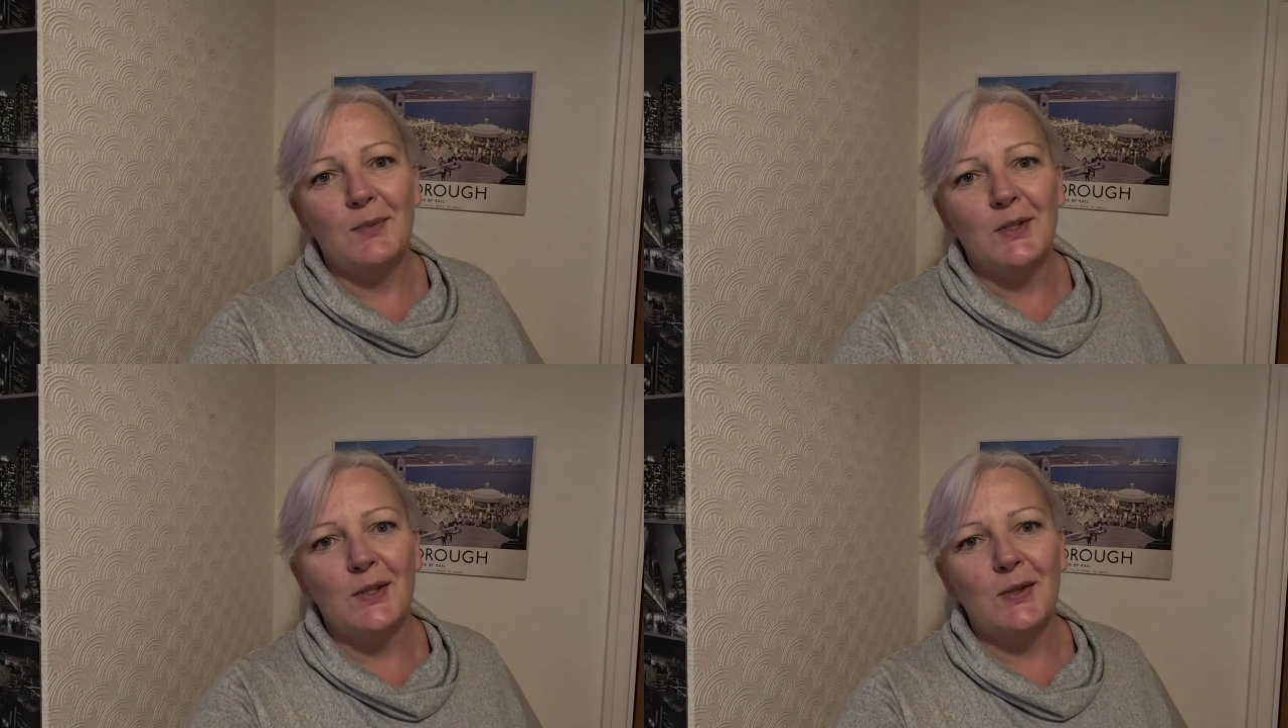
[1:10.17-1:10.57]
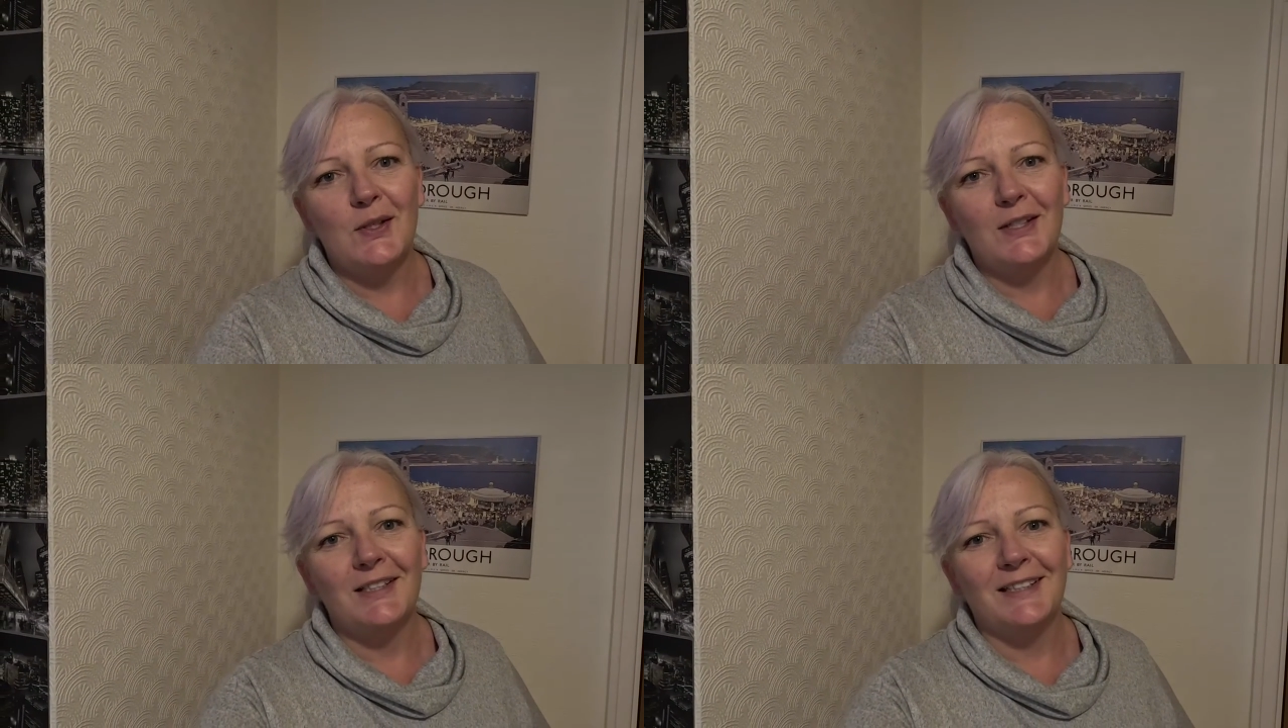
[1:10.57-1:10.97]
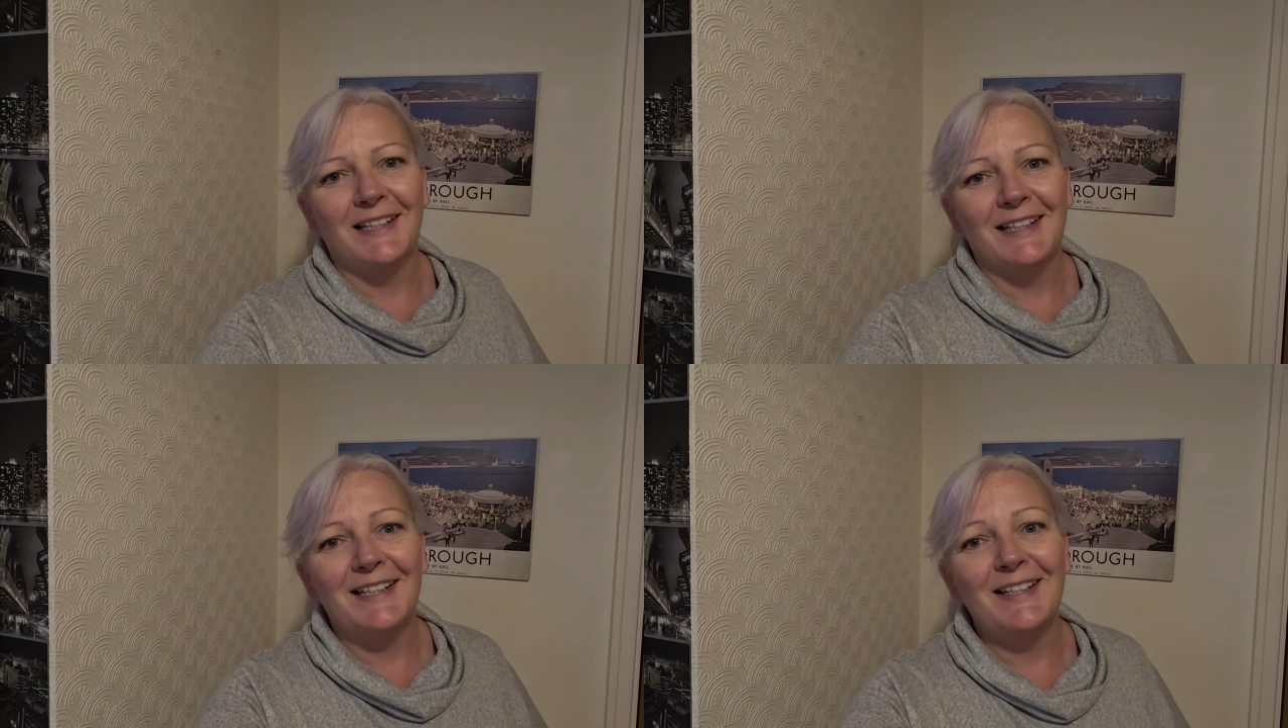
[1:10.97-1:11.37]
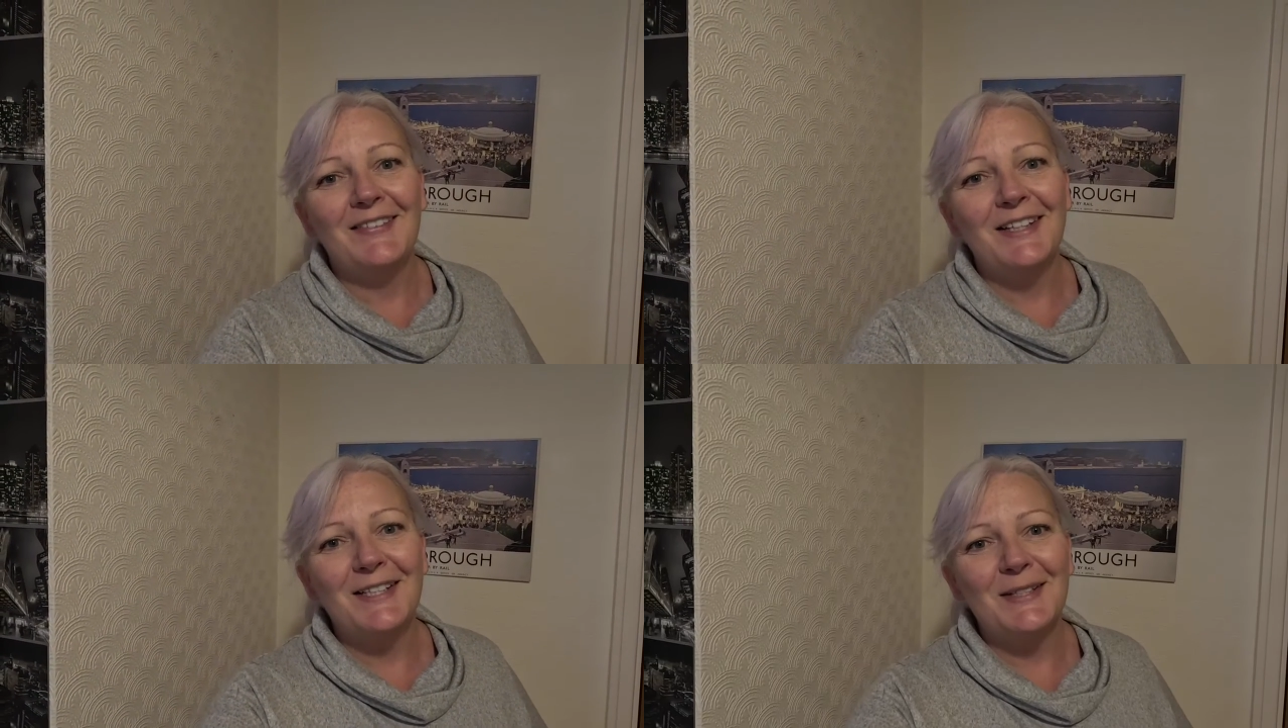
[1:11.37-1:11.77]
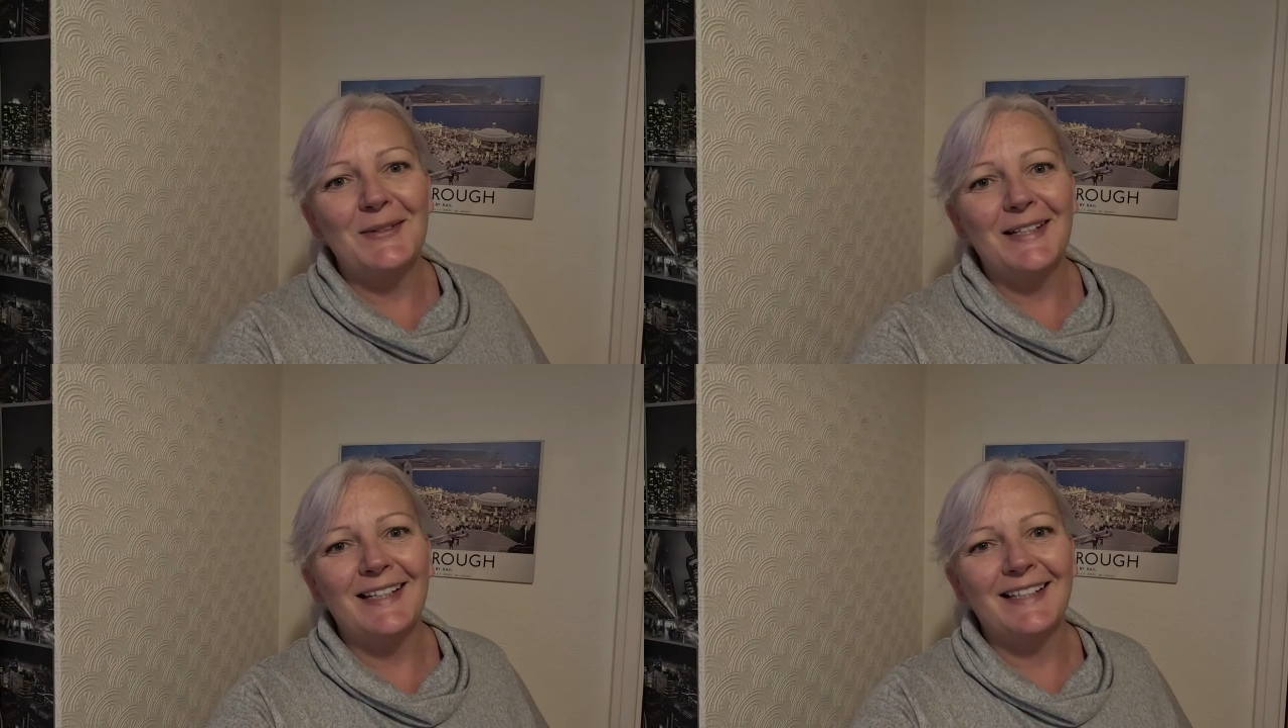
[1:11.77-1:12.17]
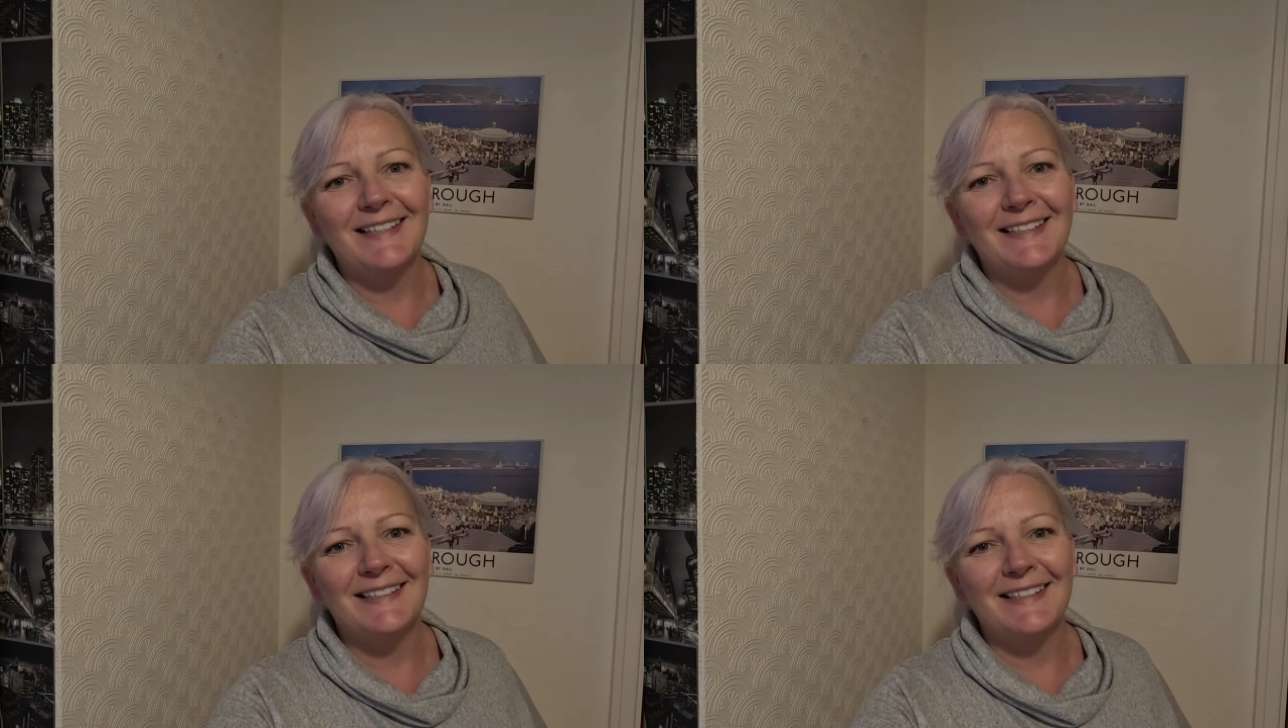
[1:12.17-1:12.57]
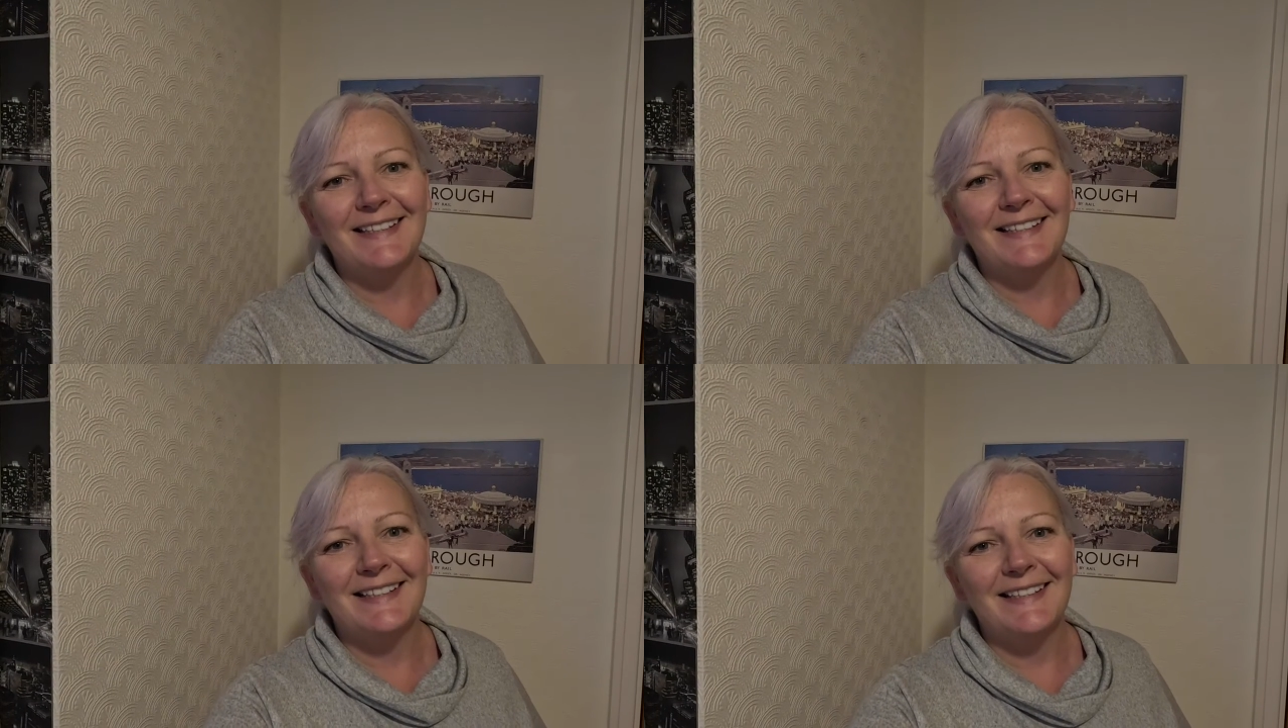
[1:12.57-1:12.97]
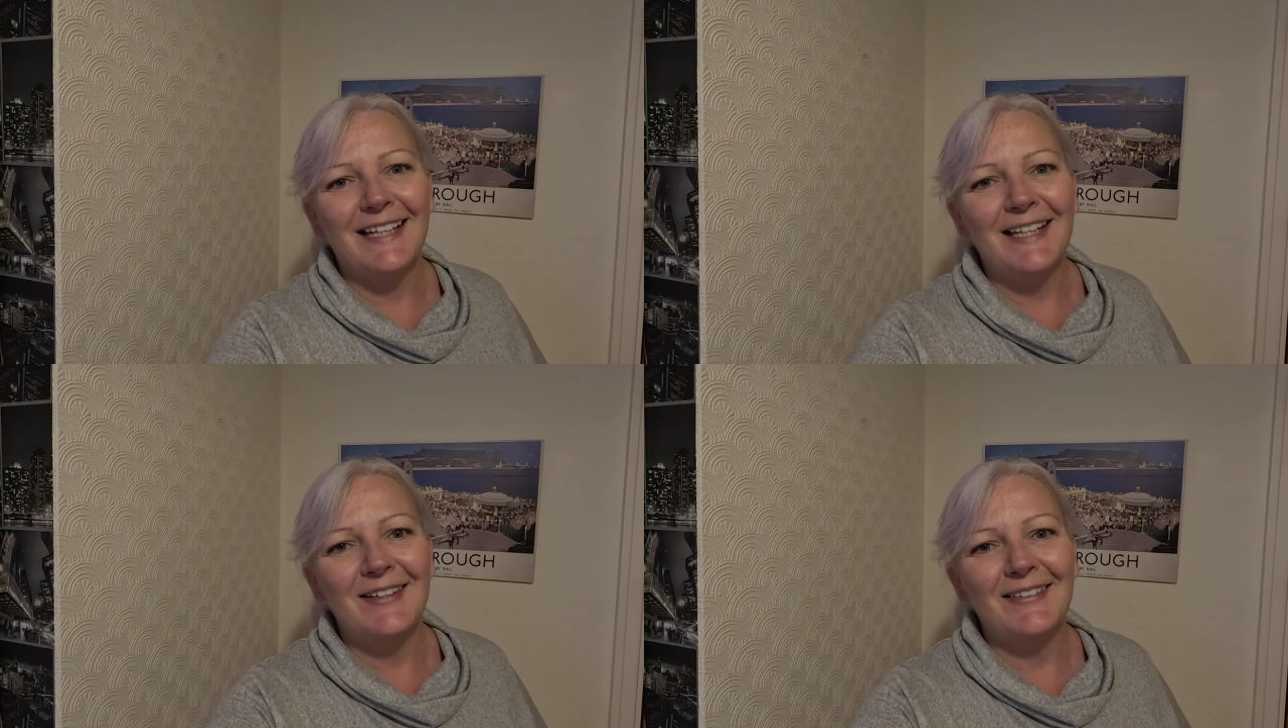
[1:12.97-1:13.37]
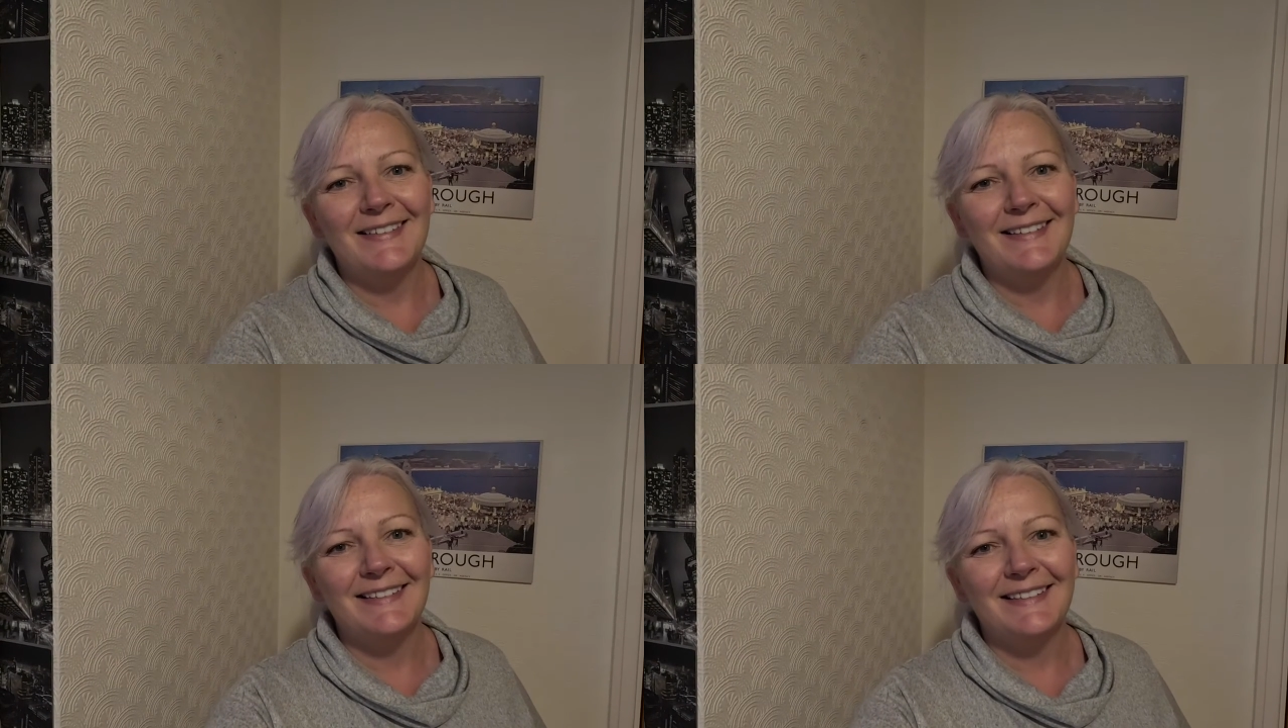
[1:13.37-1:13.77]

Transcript: so I'll leave you to it. Thank you.